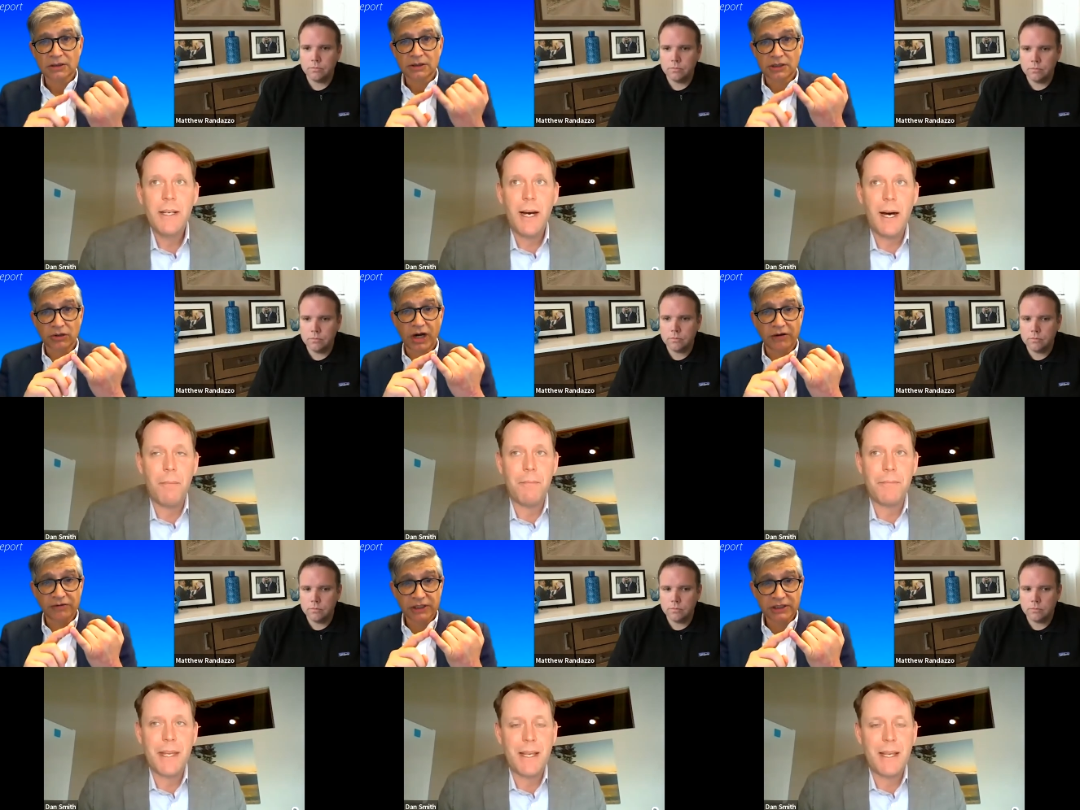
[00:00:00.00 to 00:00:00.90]
Speaker 1: So
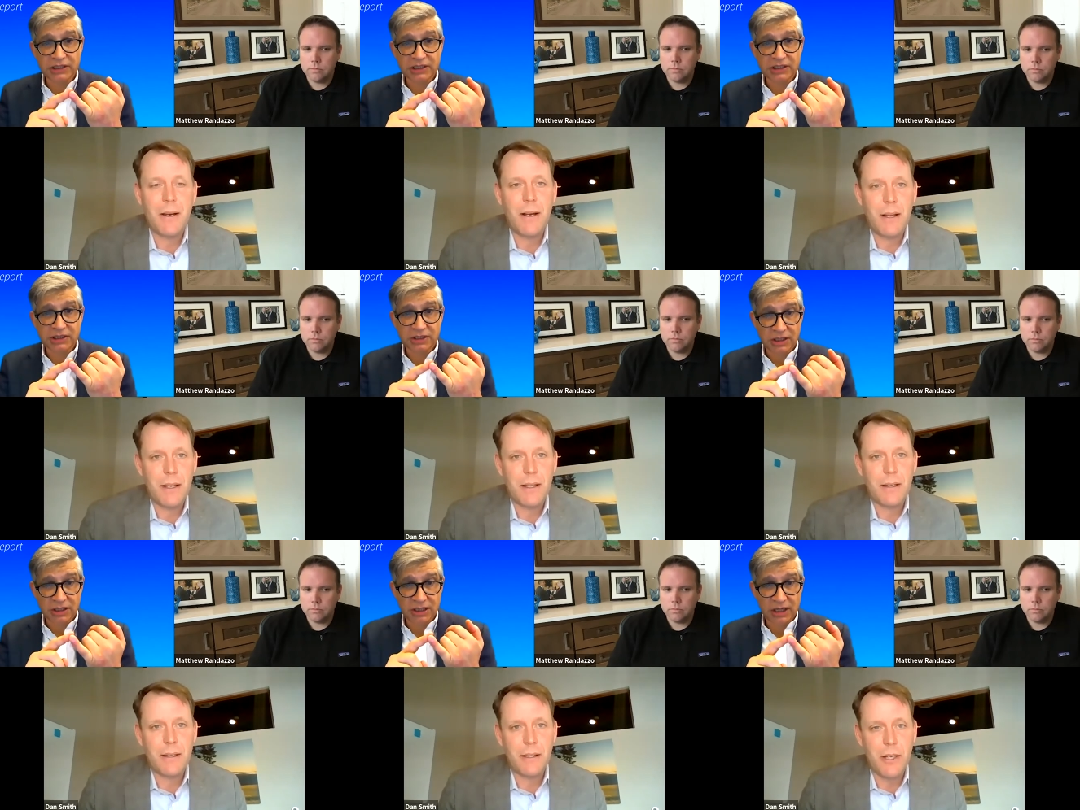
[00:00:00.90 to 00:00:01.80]

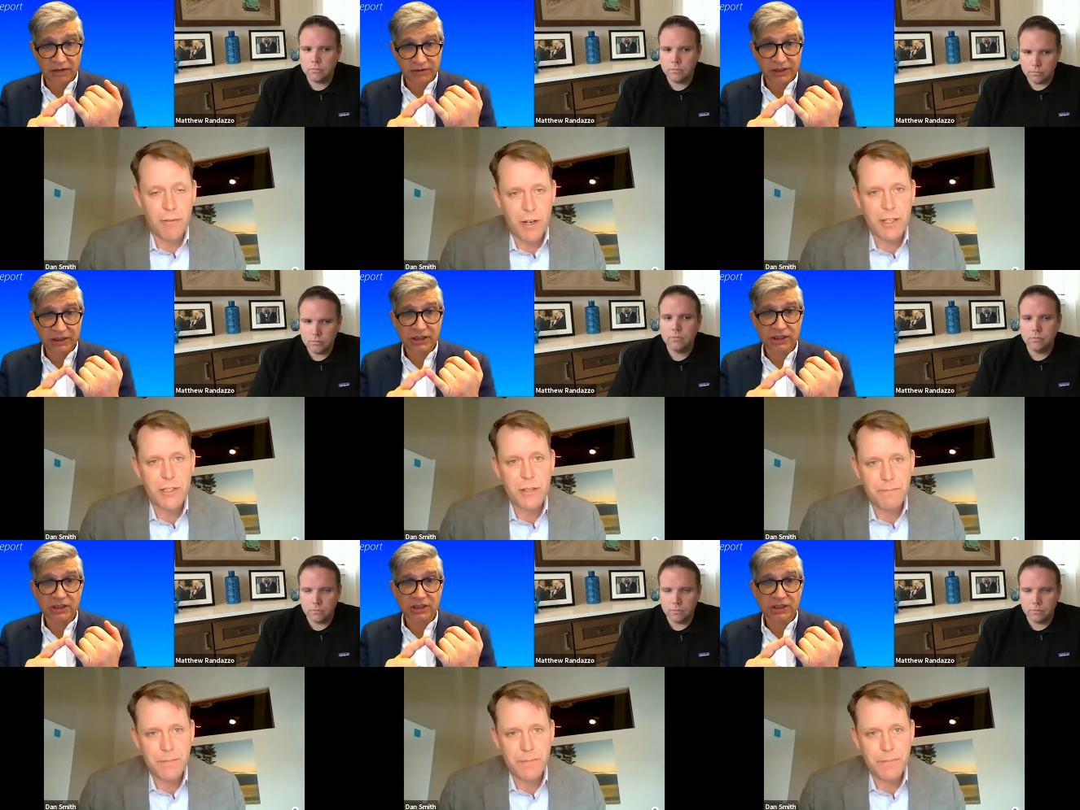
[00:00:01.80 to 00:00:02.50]
governance,